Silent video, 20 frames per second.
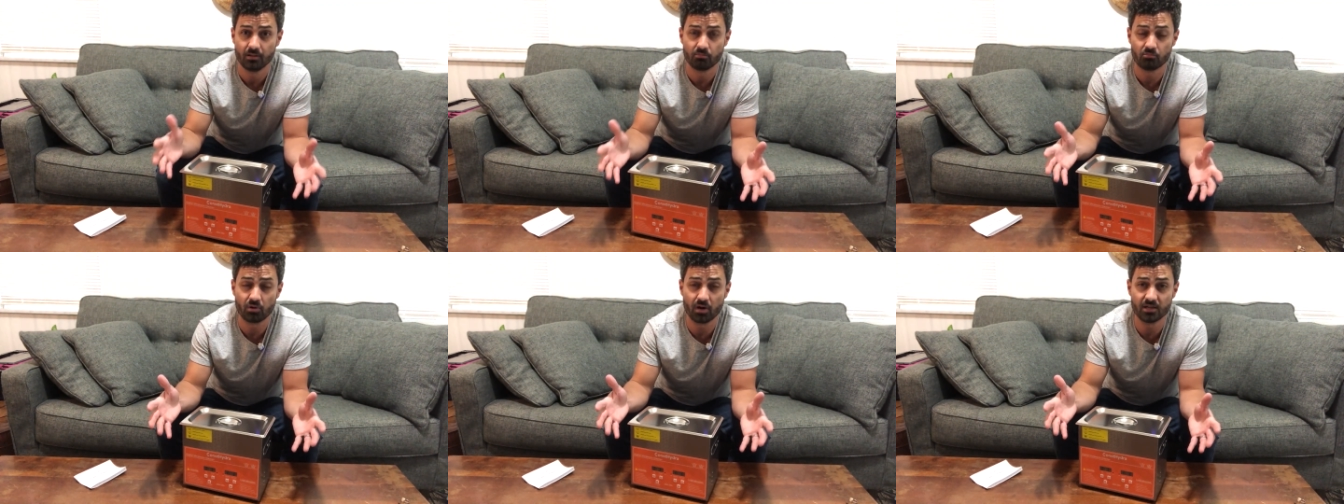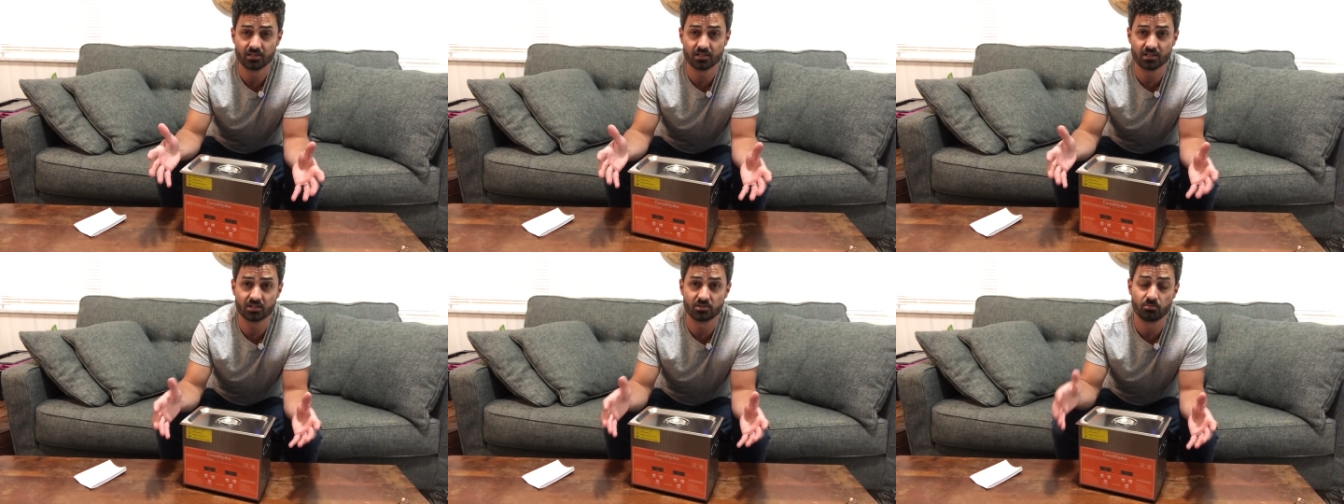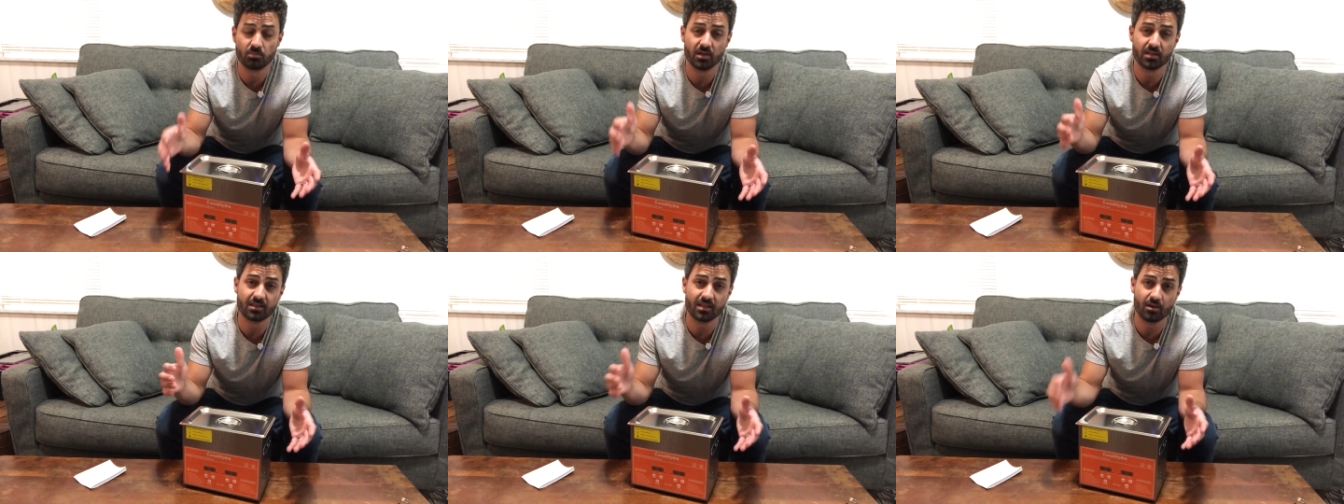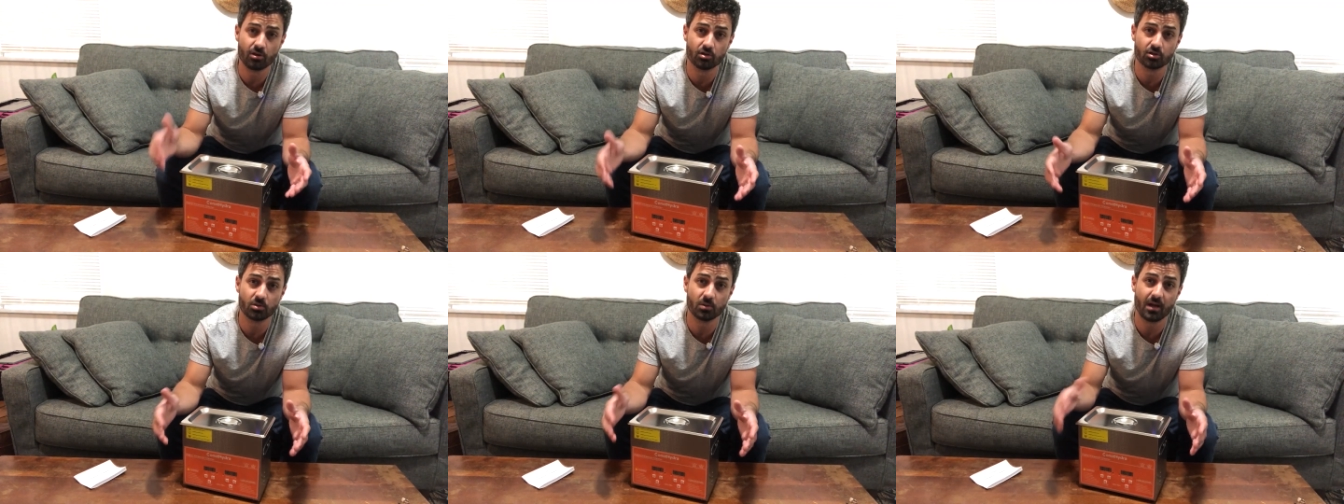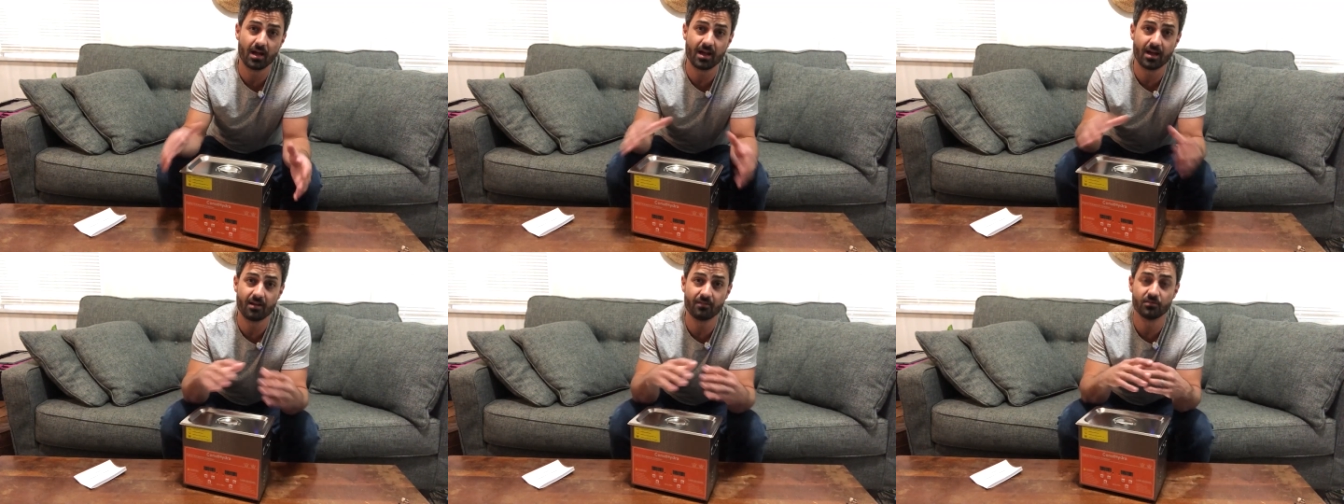projects, but they also
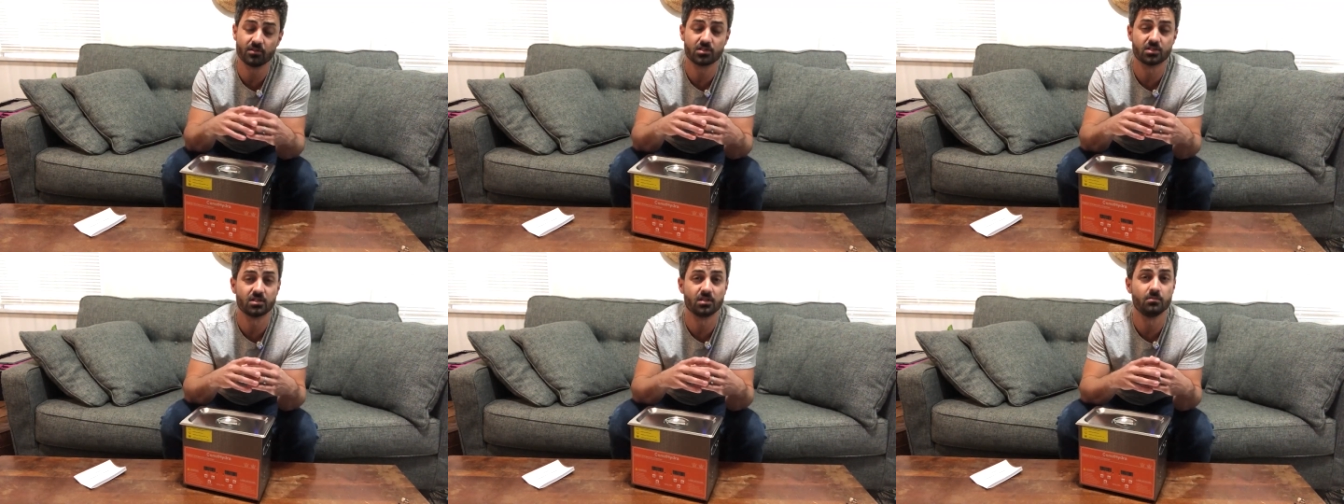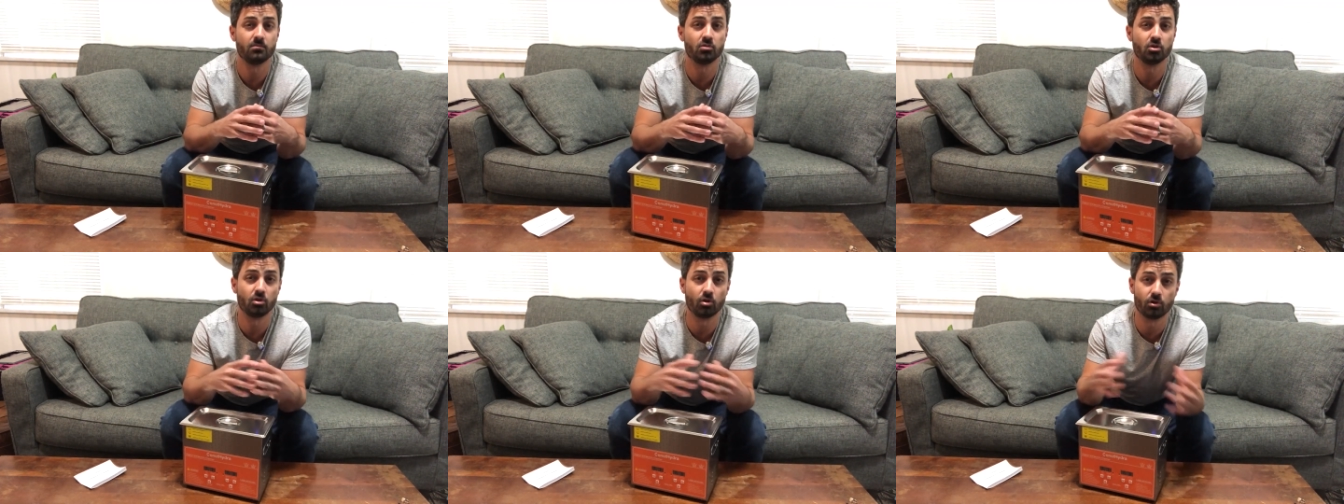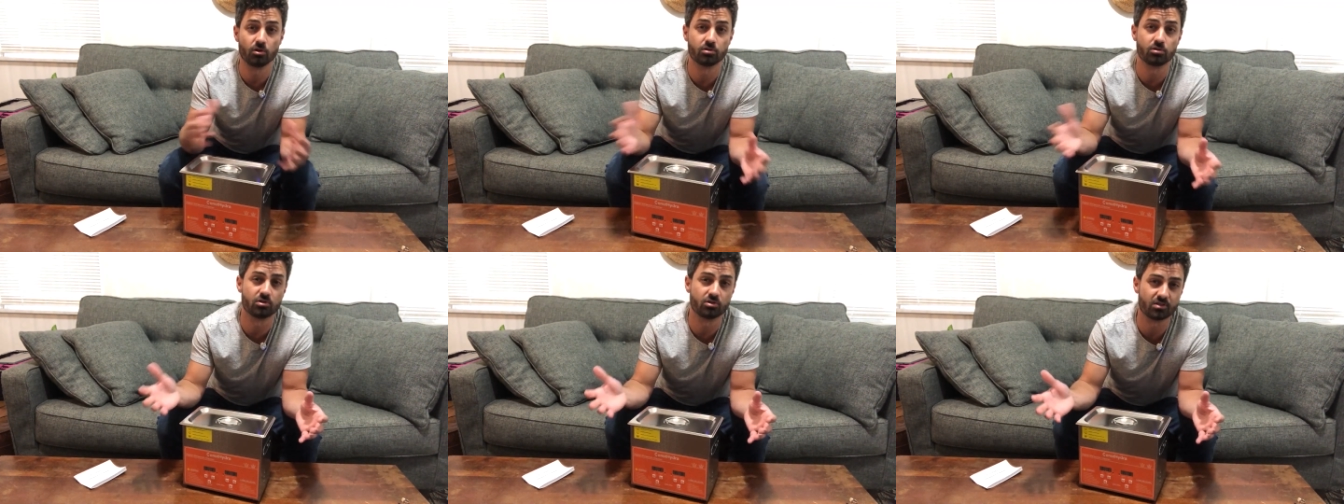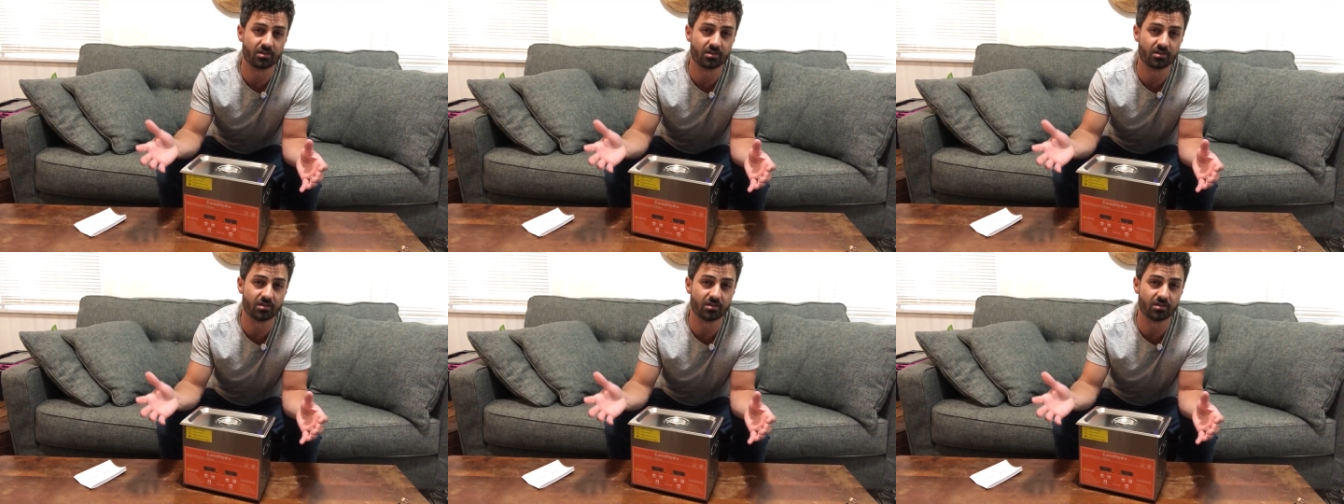have some larger